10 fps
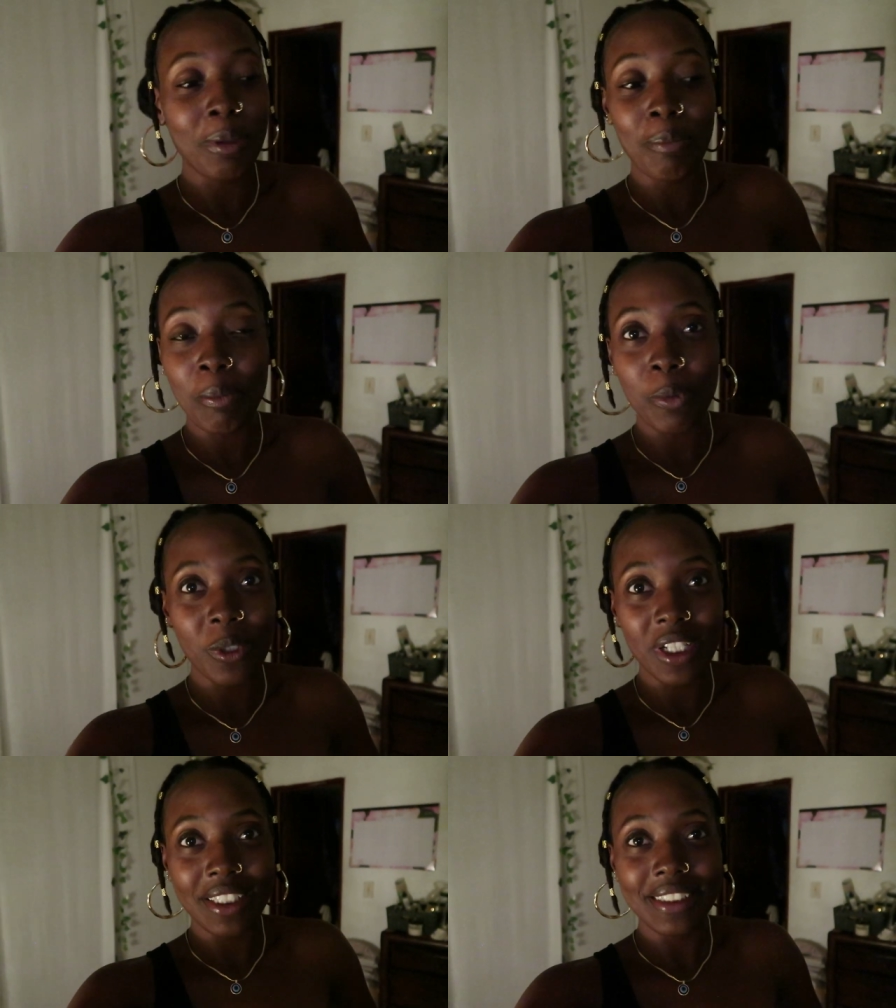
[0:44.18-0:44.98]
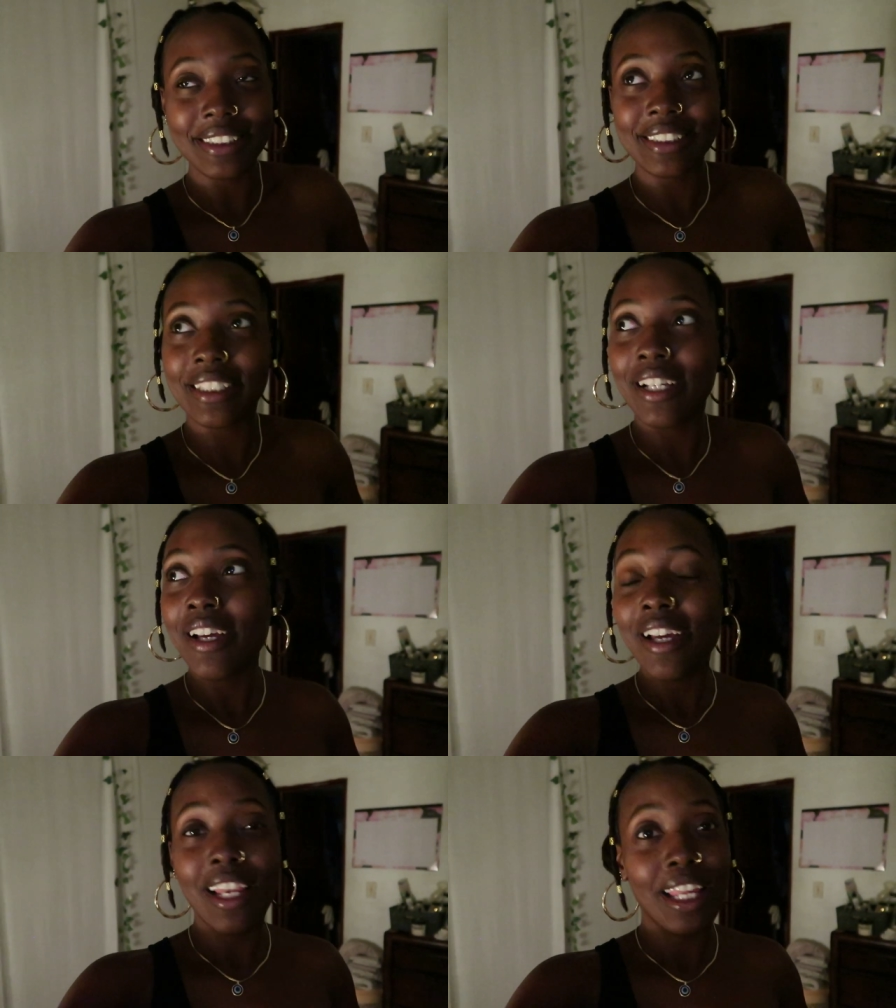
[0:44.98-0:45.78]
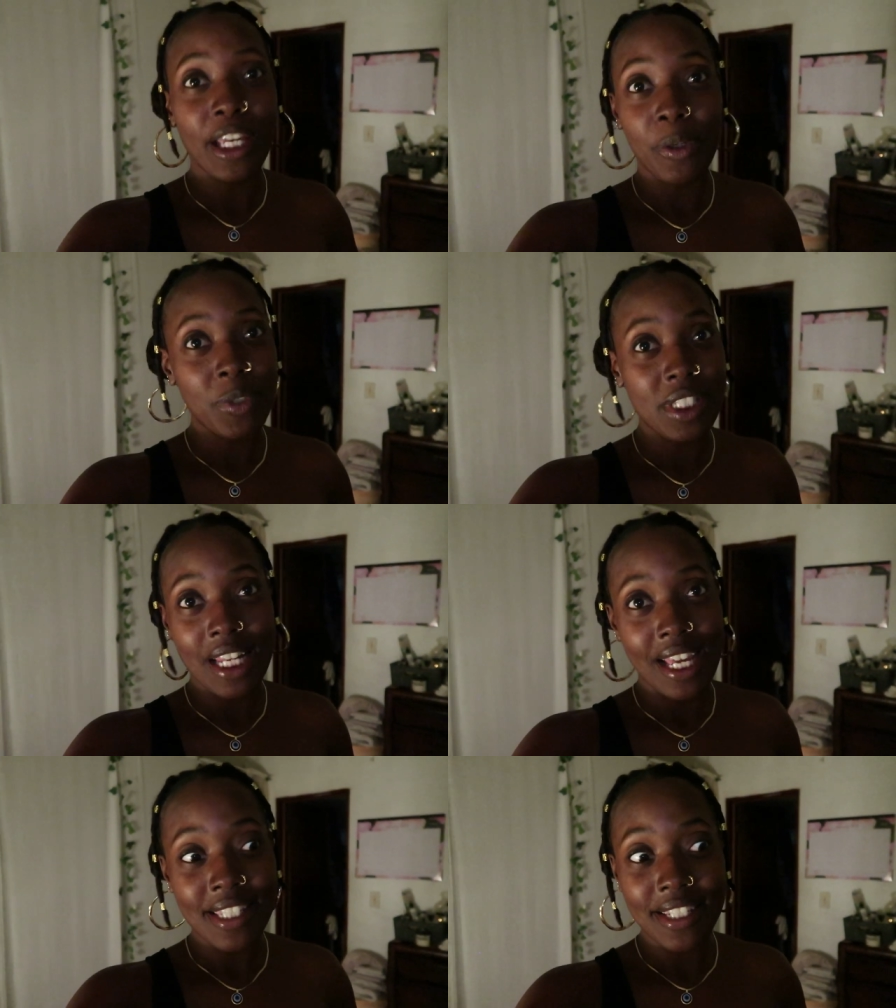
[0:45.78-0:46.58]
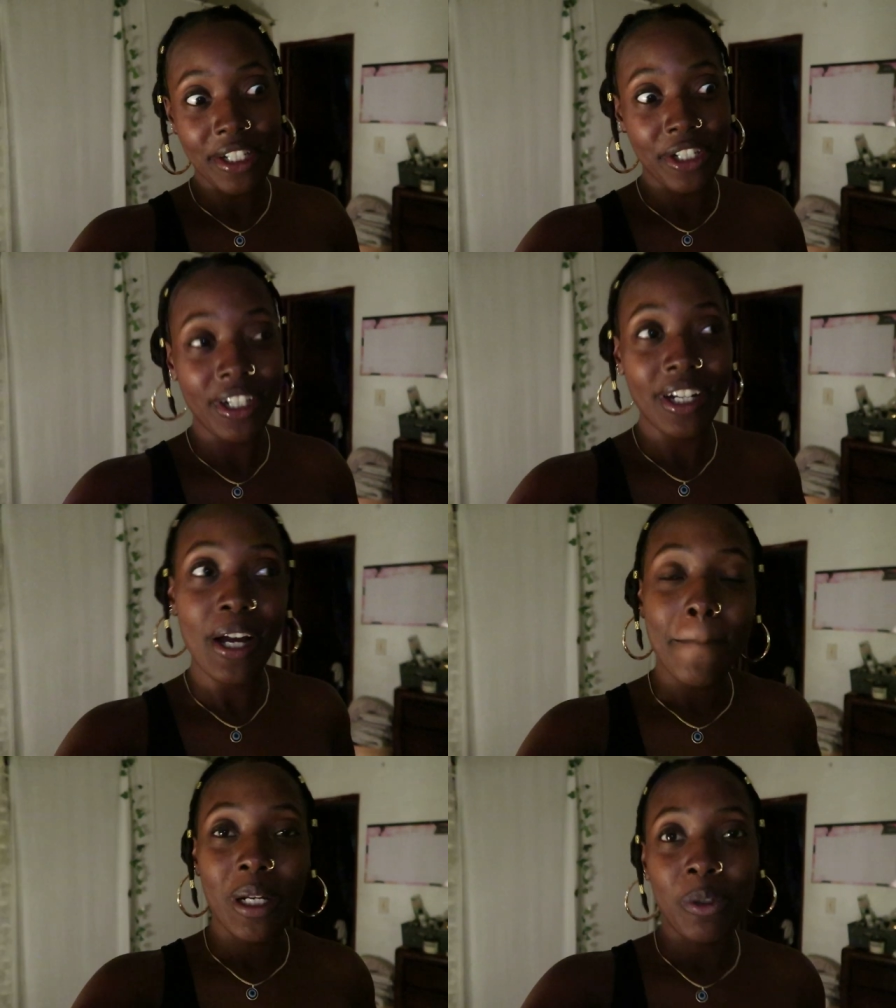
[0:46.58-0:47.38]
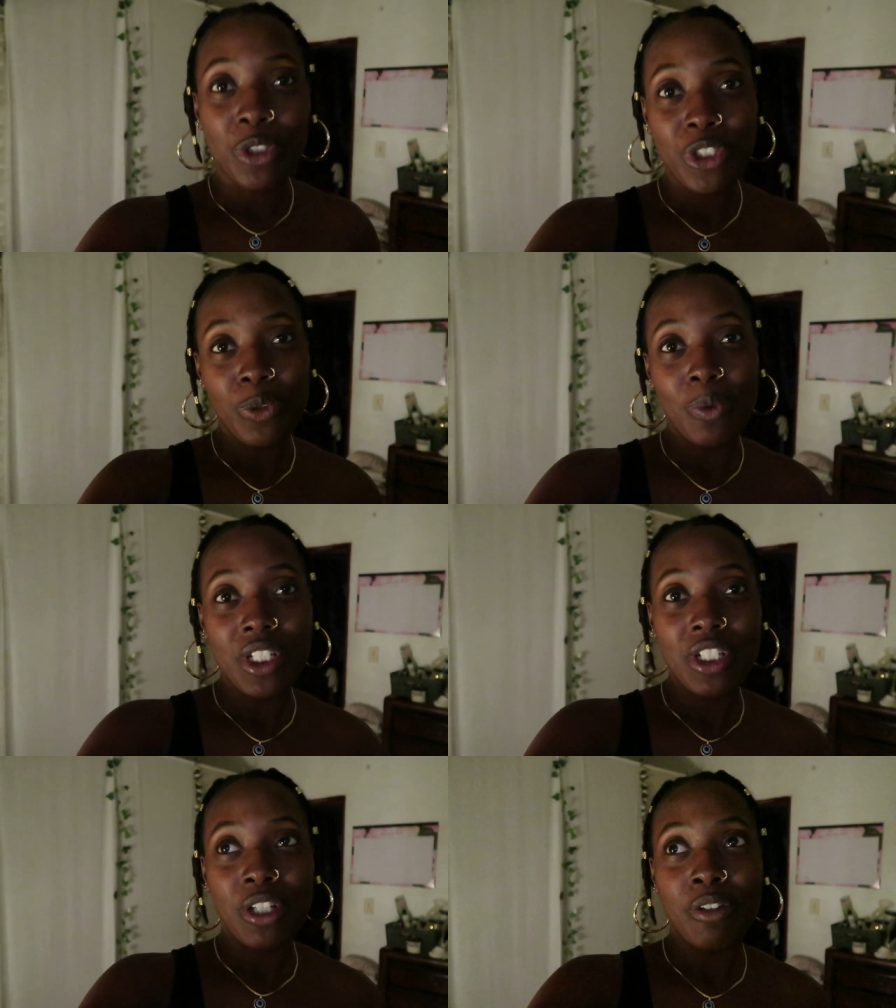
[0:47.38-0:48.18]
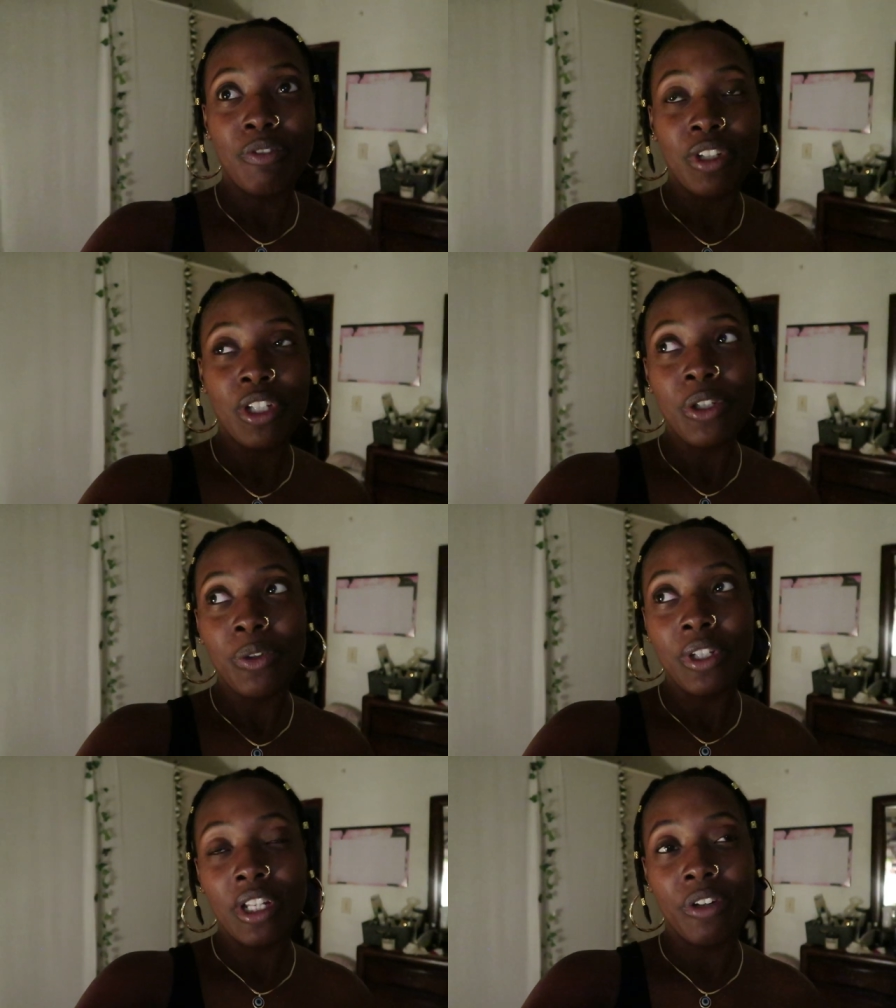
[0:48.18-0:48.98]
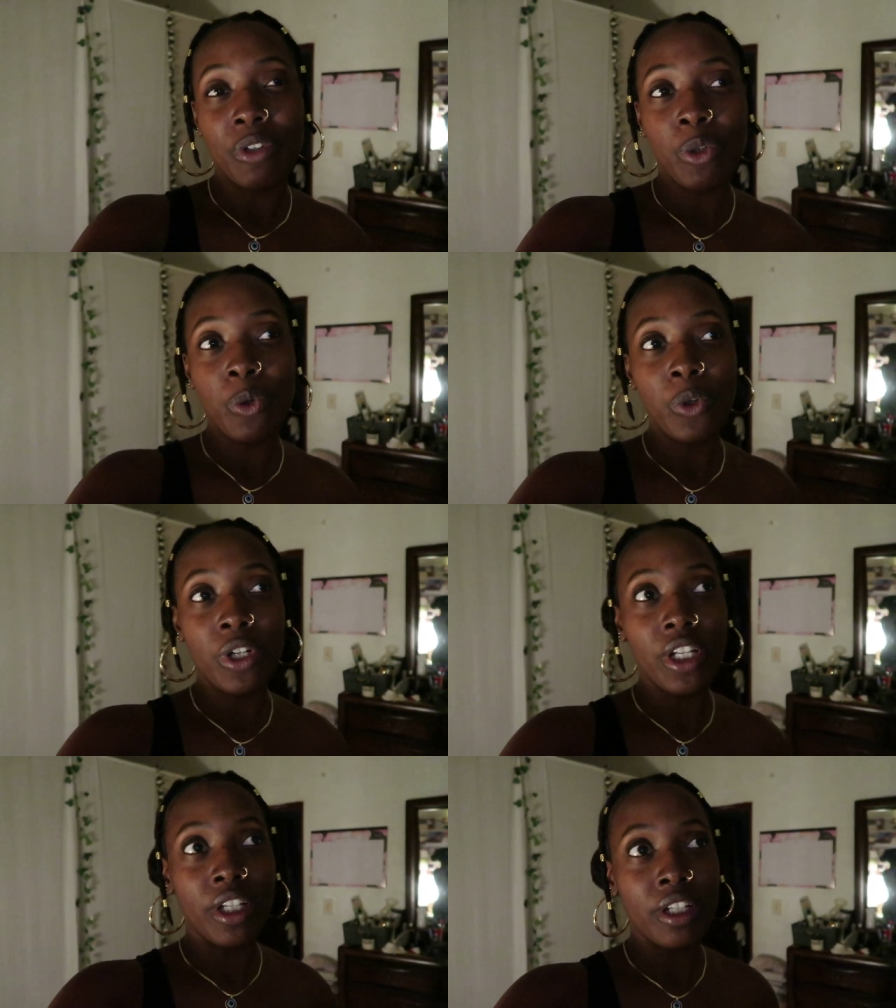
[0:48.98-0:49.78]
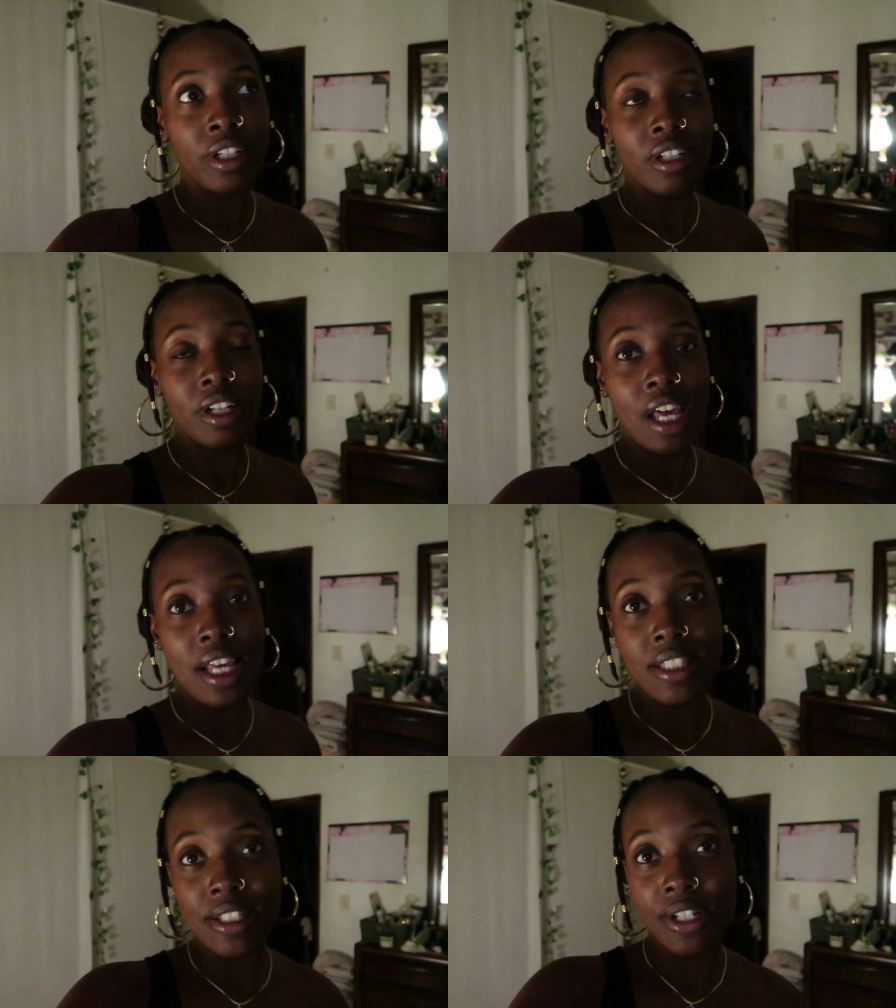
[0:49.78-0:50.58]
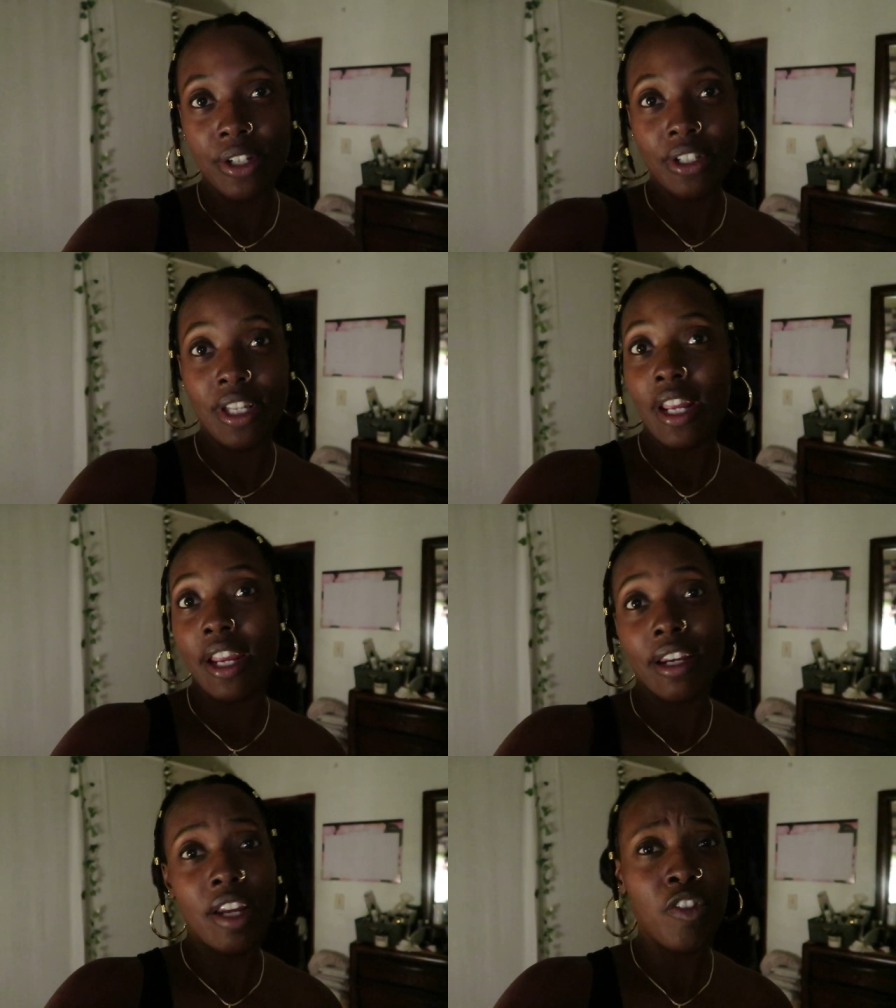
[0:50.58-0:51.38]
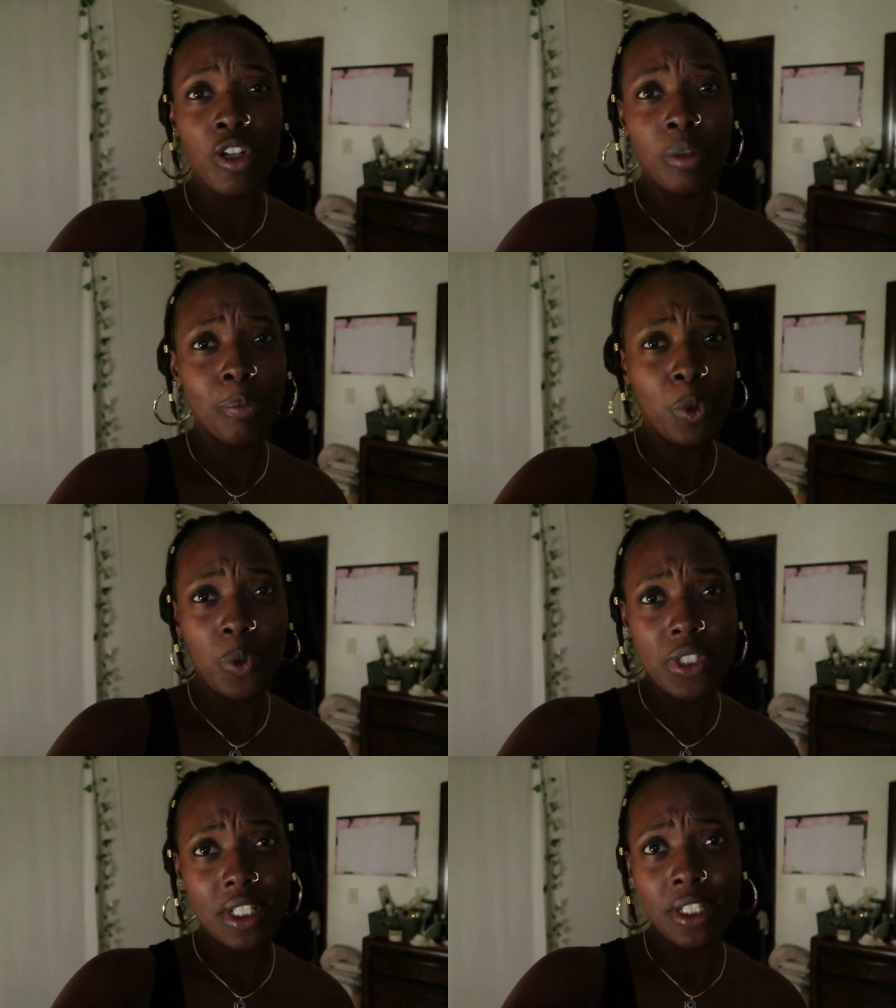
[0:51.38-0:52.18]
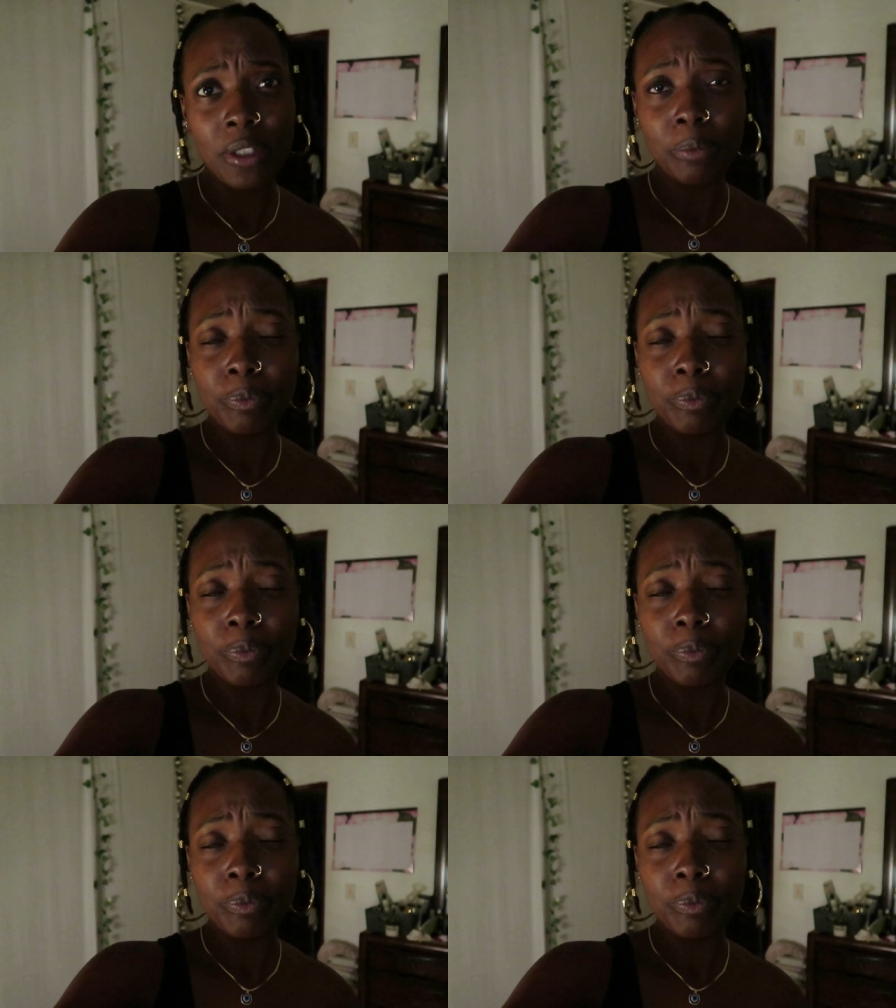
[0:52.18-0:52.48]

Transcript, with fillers: with my boys like I was last year. But I was just watching a video that I recorded last year that I never posted.